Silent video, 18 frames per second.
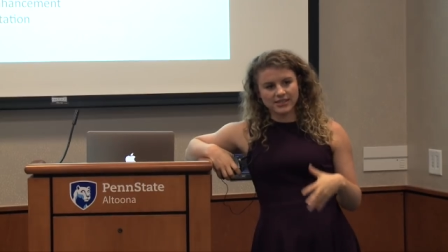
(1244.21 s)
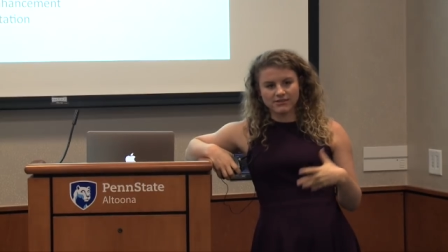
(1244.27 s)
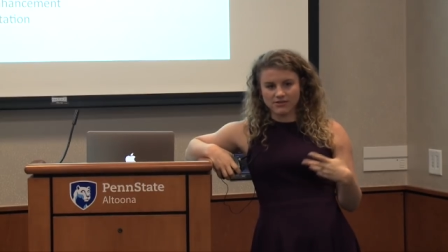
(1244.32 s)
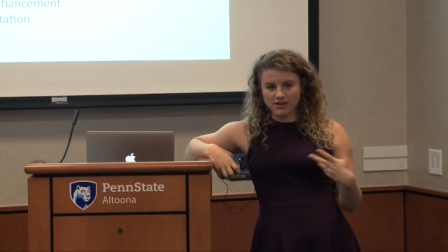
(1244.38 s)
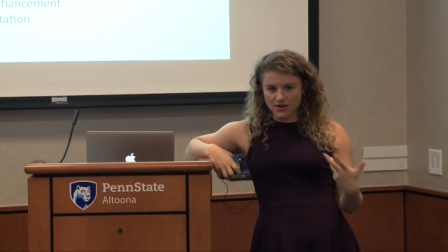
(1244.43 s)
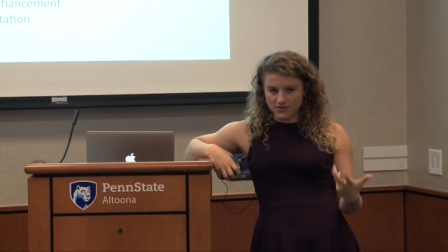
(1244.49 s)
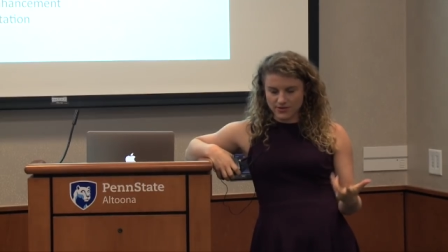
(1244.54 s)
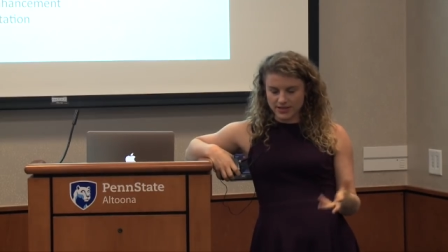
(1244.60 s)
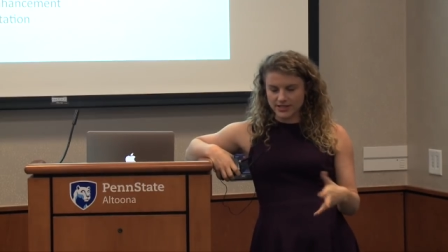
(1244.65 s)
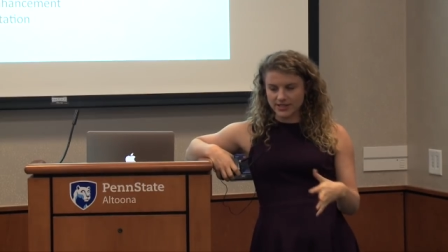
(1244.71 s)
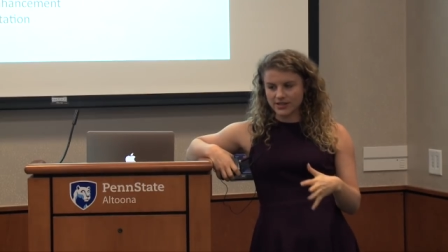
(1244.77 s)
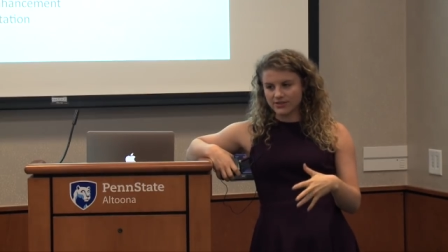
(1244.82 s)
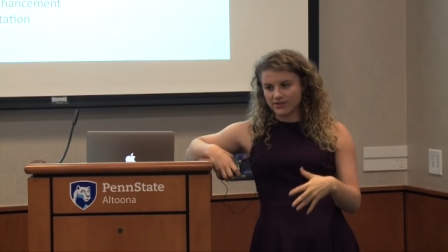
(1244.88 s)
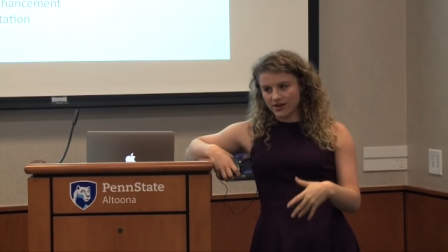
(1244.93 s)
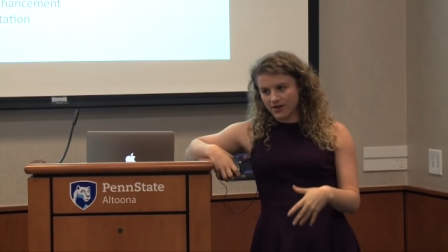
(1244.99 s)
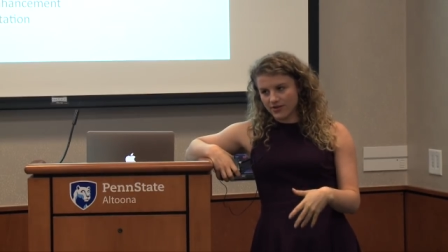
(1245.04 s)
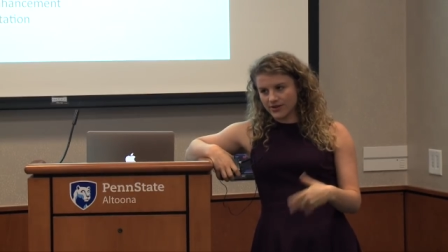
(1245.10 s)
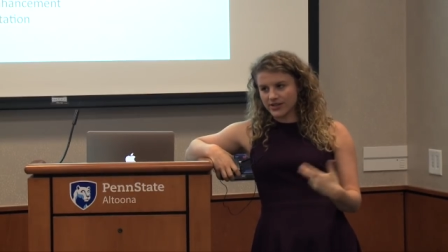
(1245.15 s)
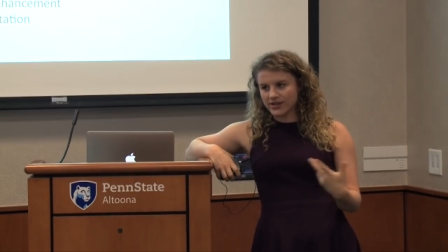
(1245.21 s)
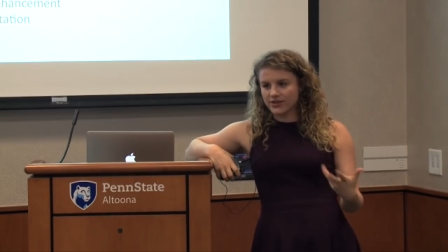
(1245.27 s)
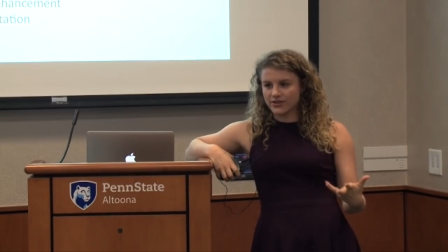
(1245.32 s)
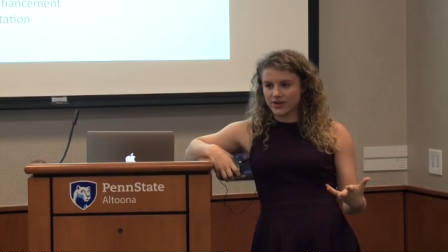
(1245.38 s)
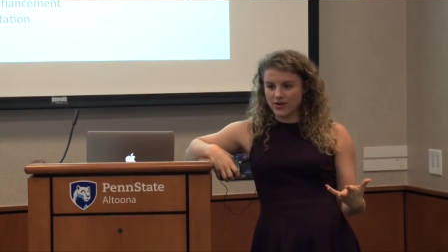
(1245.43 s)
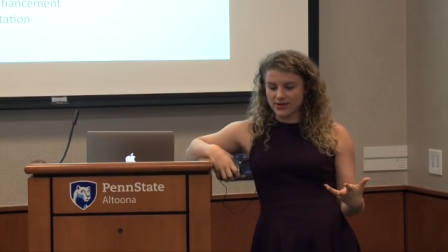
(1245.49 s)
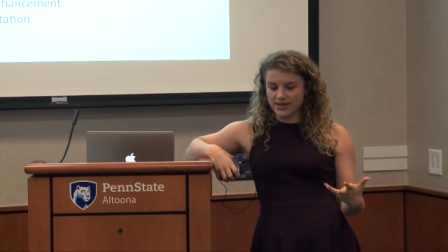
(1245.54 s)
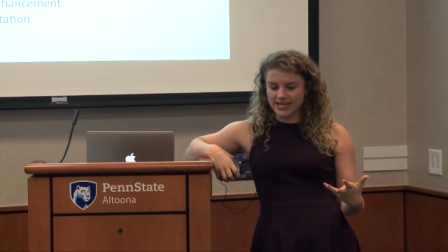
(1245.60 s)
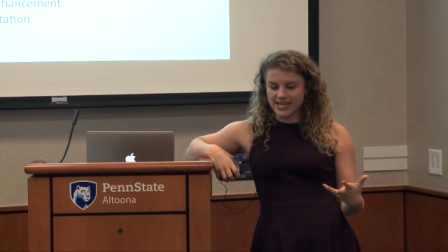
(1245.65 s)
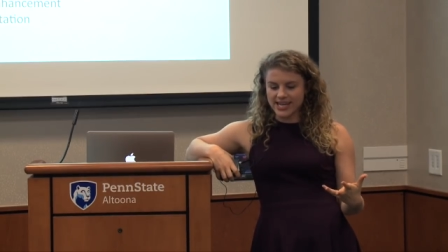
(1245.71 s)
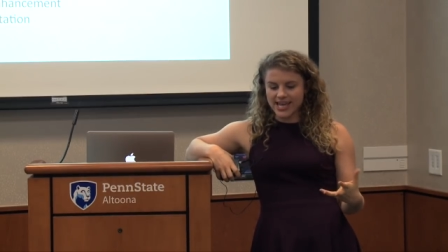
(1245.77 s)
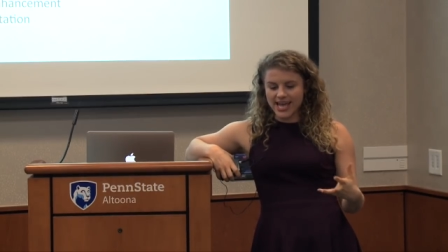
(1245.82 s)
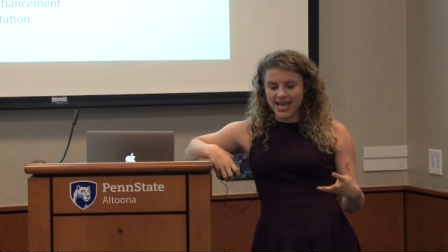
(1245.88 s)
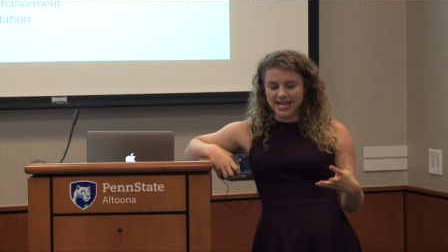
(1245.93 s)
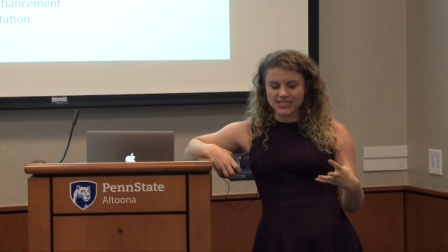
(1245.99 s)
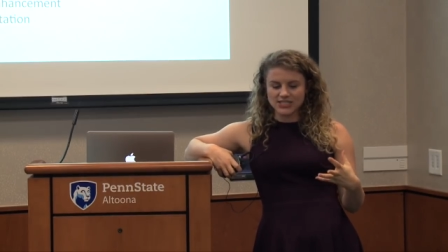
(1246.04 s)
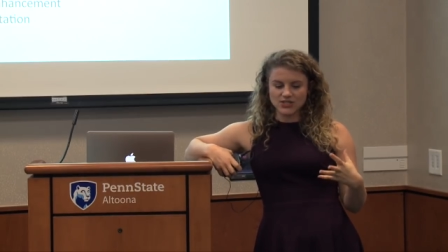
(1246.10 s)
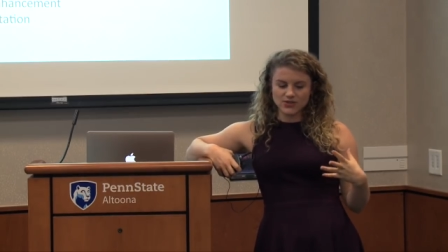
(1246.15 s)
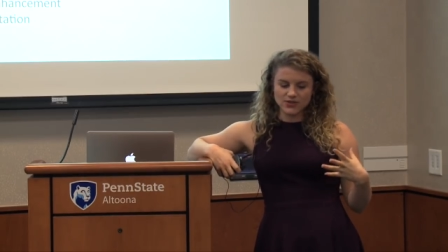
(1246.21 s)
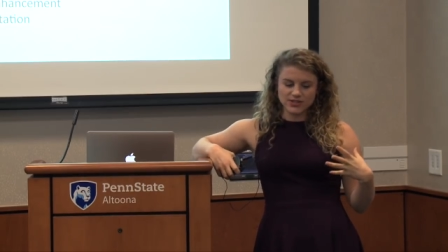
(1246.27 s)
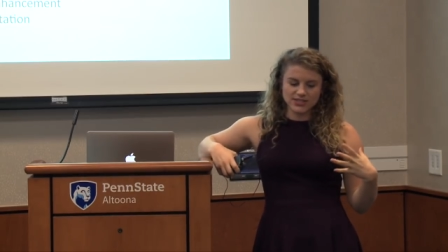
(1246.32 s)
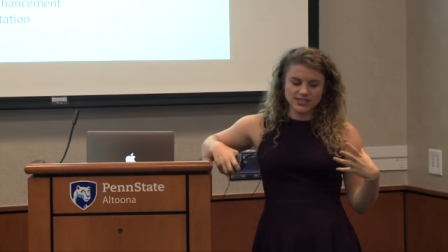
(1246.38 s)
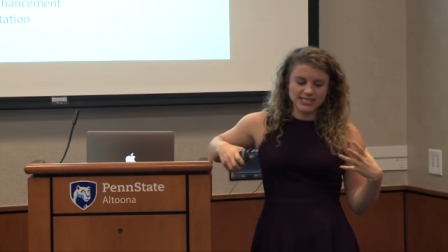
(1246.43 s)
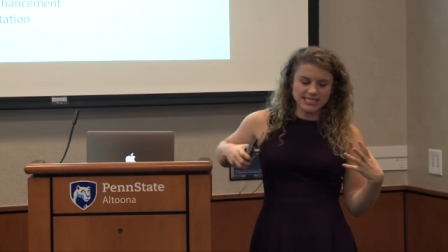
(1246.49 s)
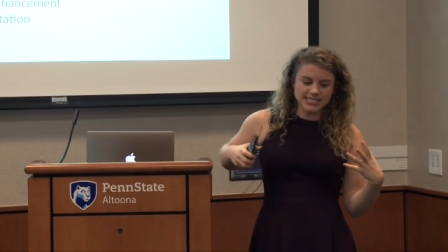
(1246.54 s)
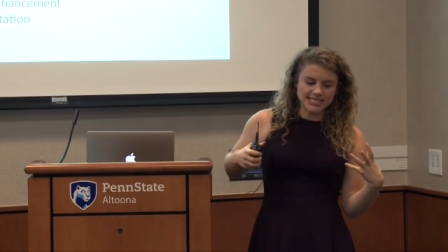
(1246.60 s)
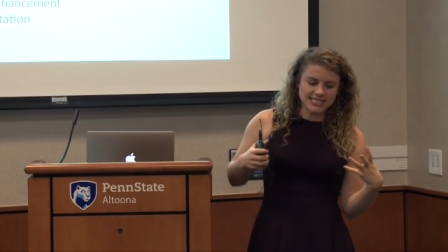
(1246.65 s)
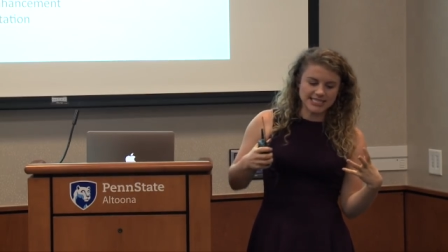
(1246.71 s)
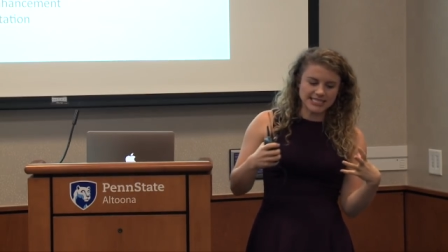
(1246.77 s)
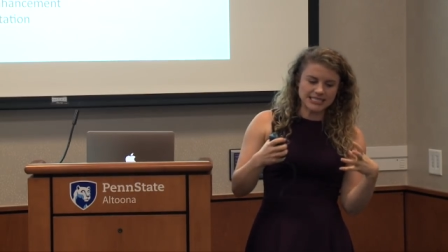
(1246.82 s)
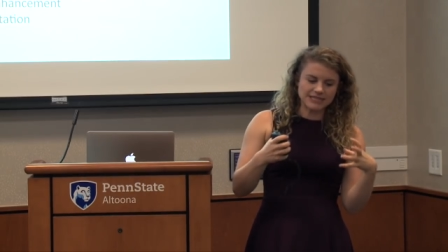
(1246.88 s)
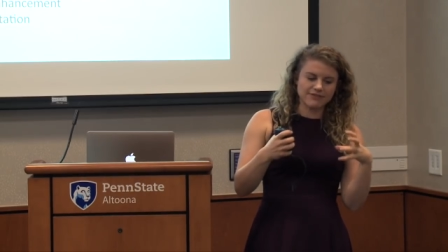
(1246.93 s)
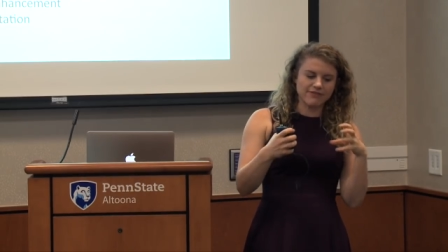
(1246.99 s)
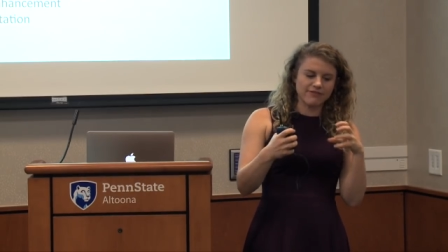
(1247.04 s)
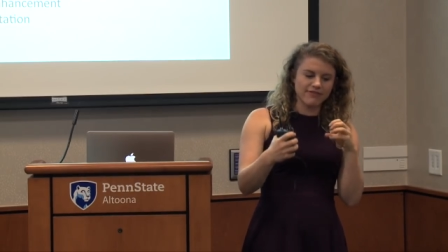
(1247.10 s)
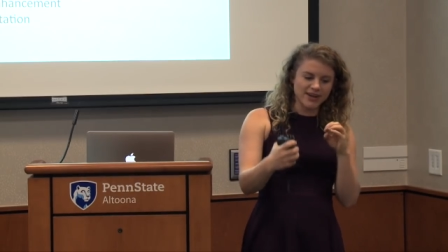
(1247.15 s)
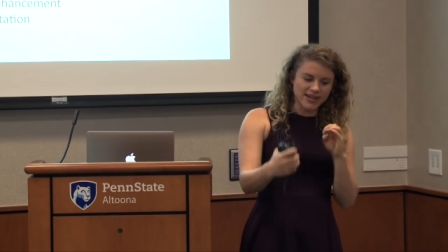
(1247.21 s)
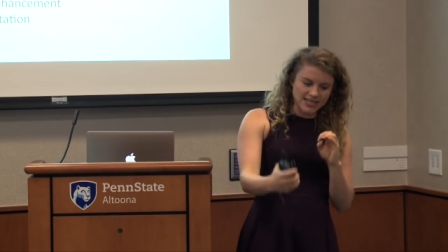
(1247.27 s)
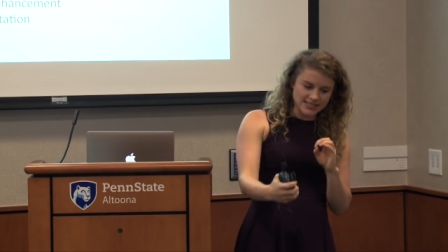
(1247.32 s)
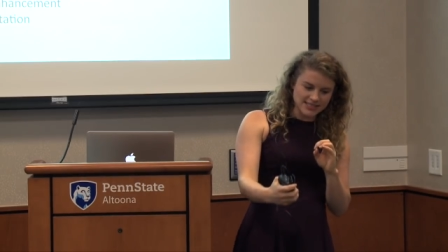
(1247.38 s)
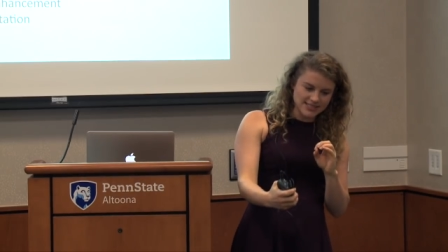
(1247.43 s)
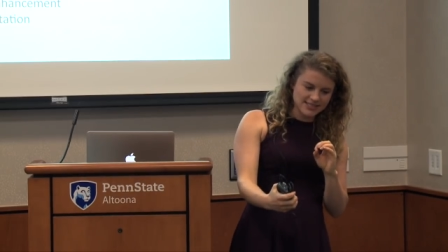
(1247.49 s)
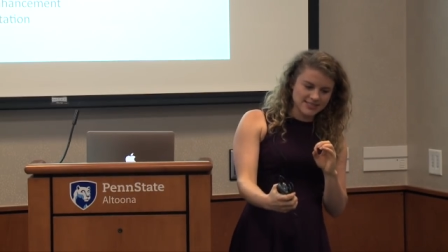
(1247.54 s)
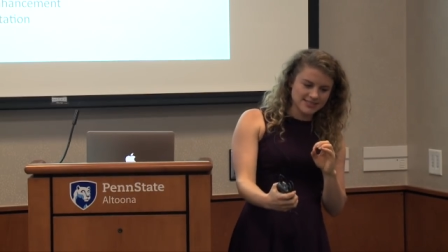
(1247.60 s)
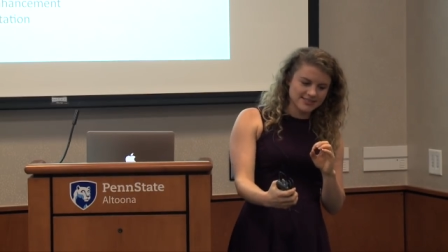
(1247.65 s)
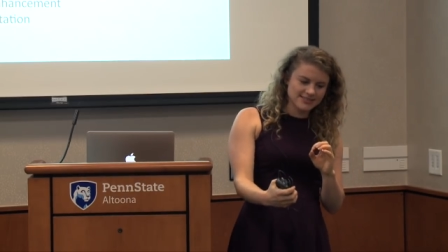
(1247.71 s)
growing and growing and growing. And so there's this fight